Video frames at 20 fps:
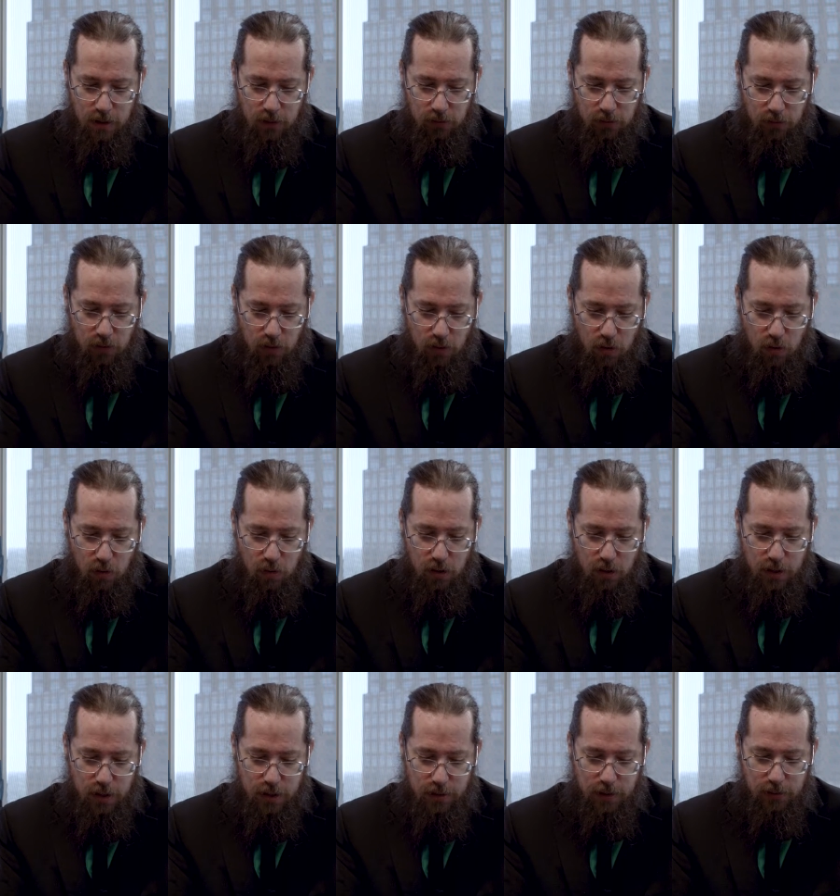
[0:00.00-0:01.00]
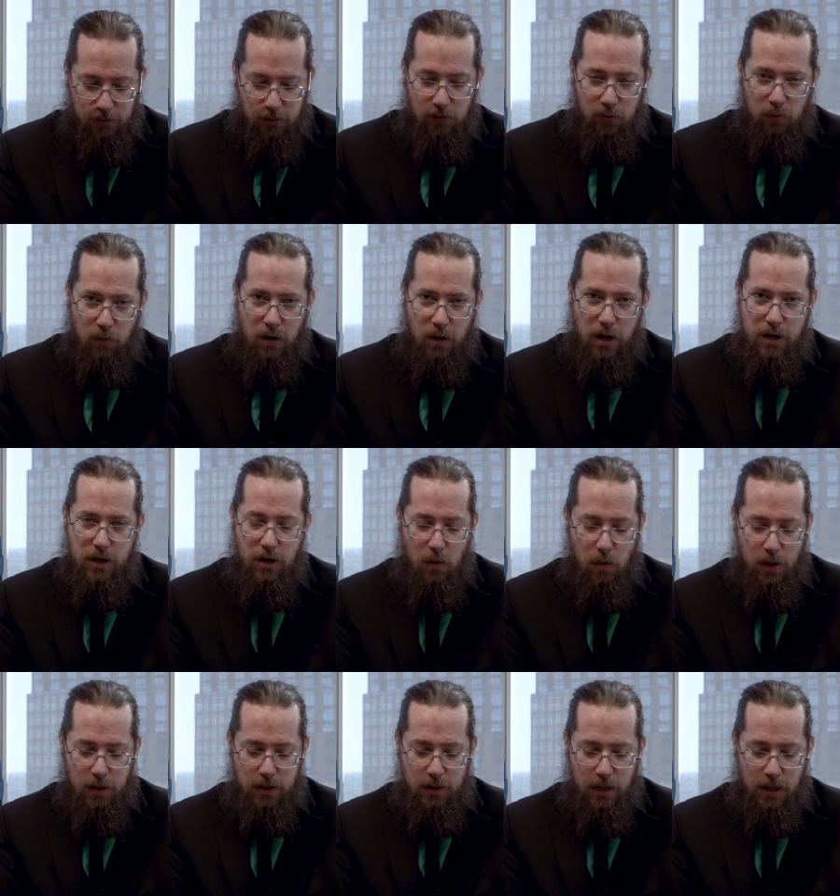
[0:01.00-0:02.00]
So this is where you're
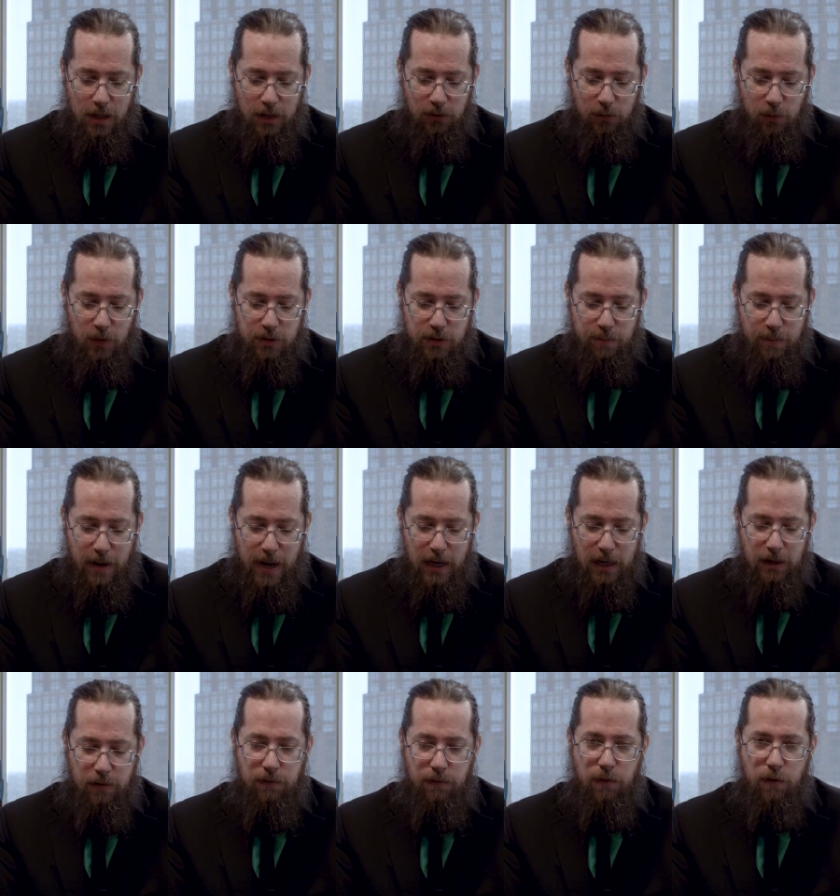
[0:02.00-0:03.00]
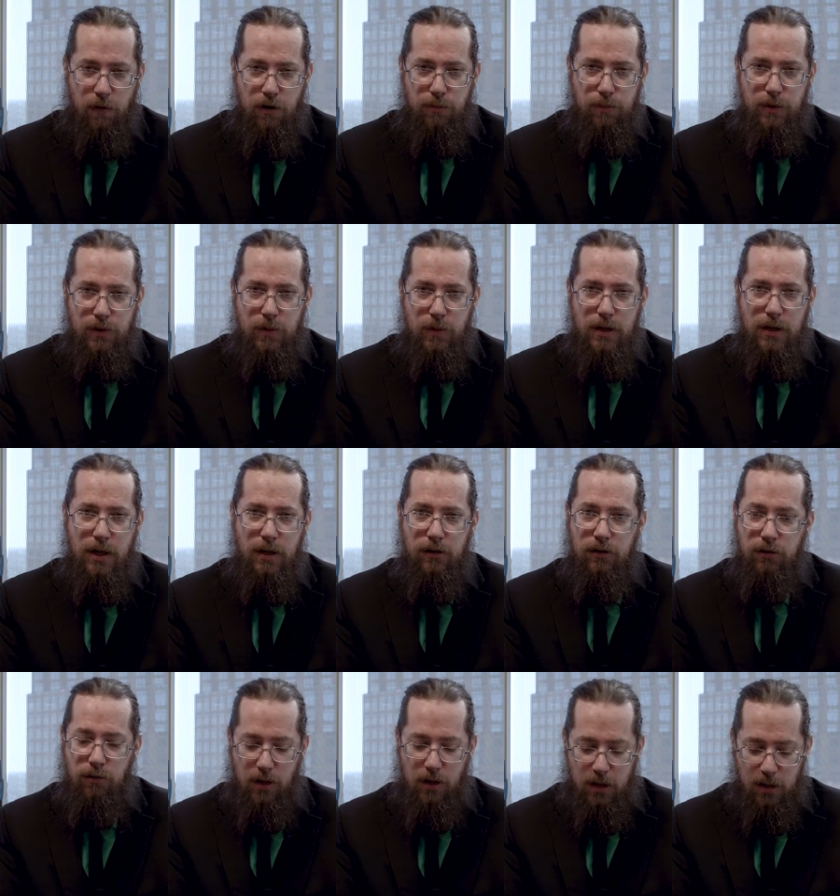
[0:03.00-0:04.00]
going to need to switch back and forth between that
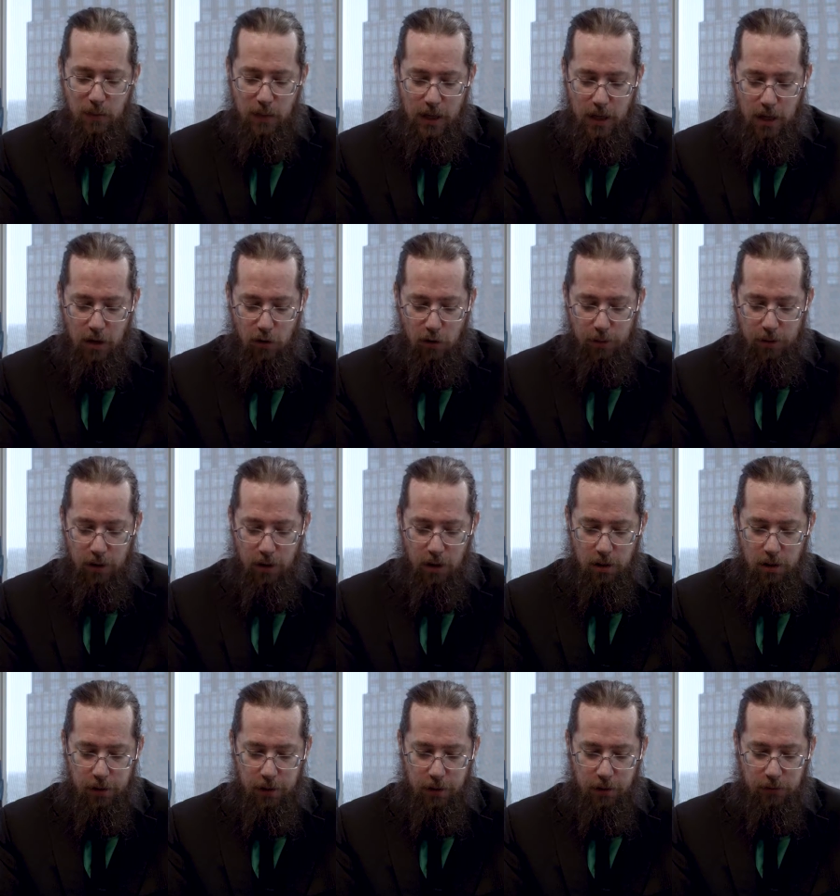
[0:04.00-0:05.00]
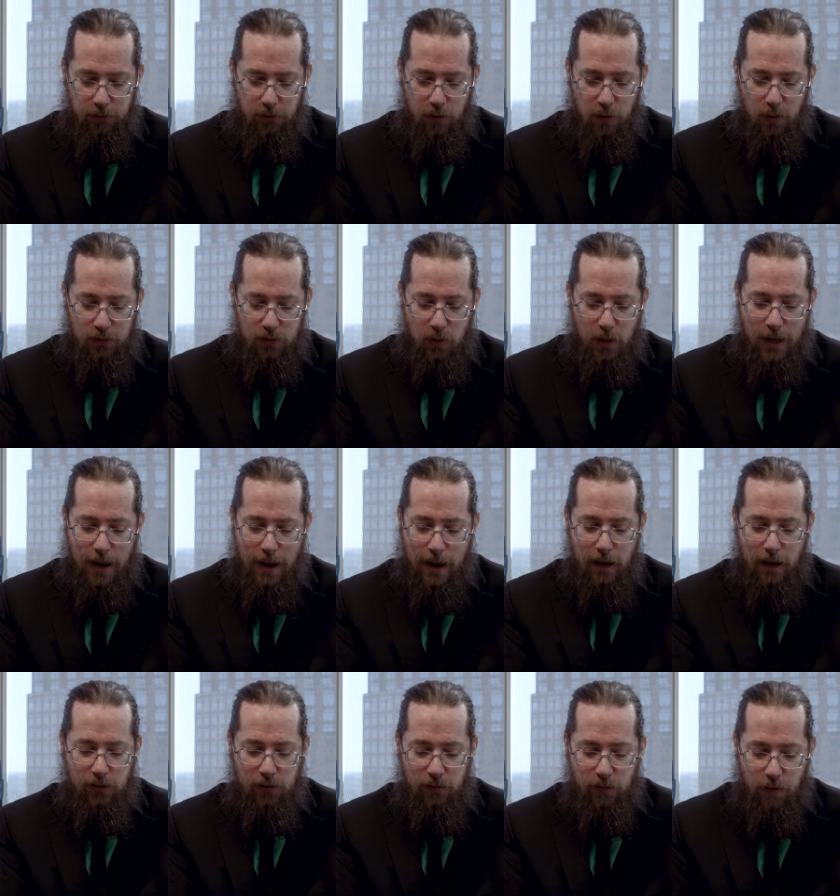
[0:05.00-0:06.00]
screen that we had open earlier. So it's going to
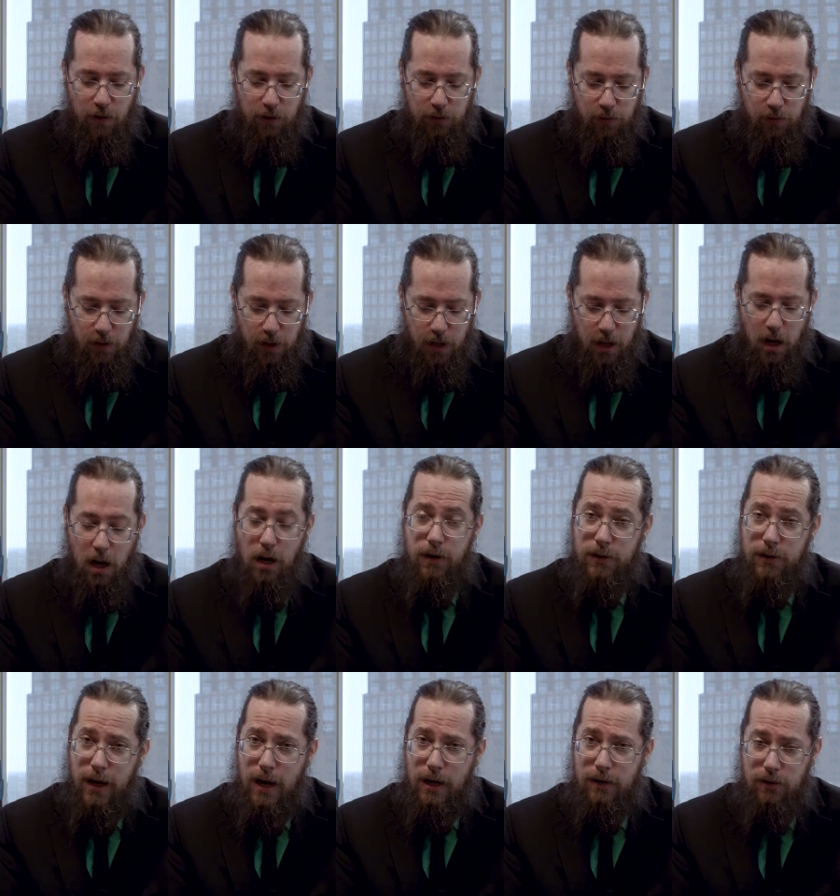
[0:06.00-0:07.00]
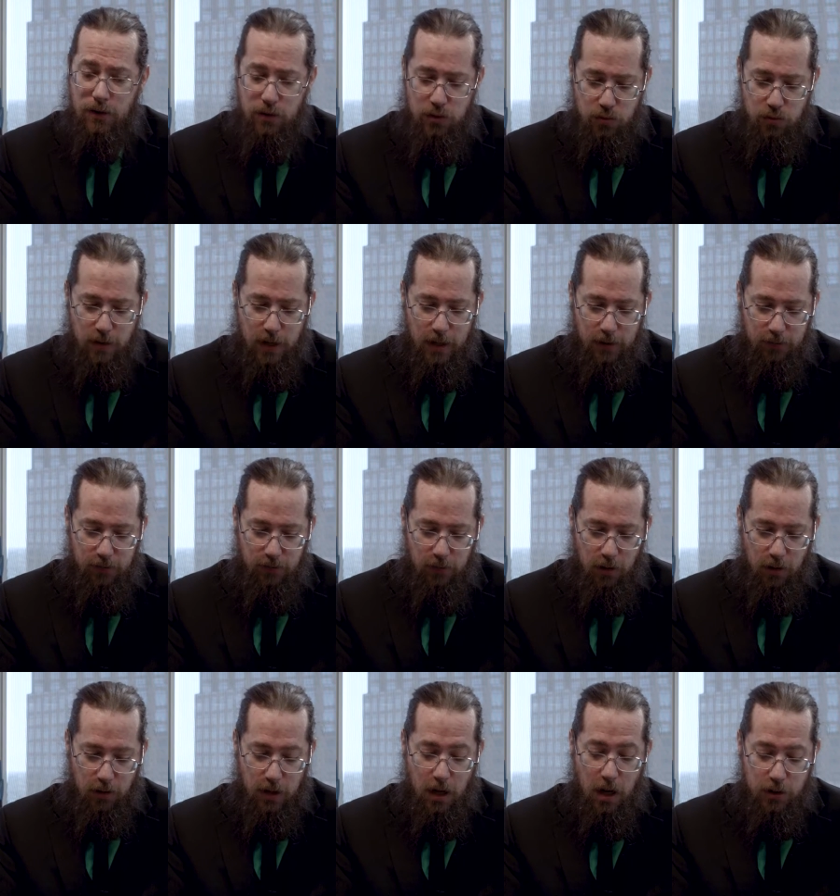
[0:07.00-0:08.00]
ask first for the contact address,
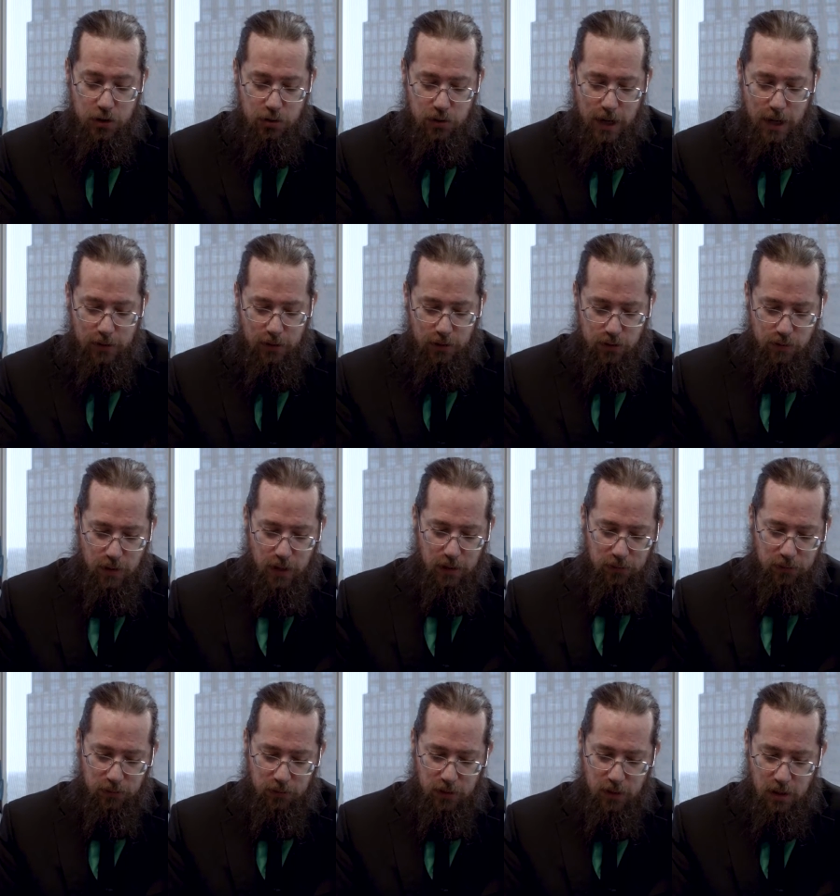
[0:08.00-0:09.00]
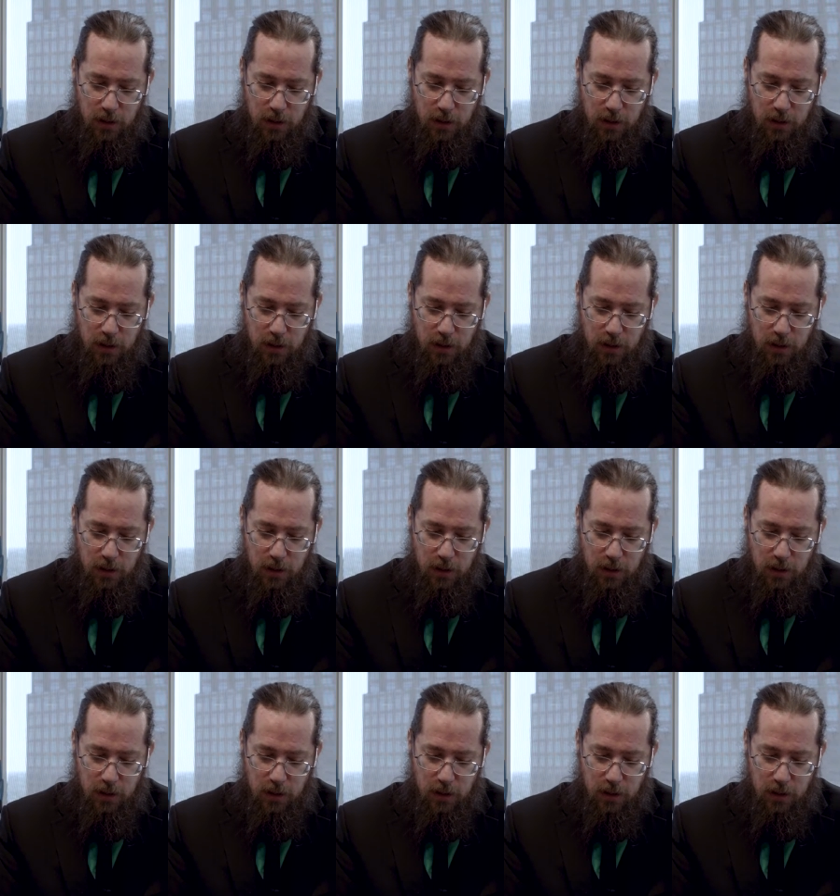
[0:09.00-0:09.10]
or the contract address.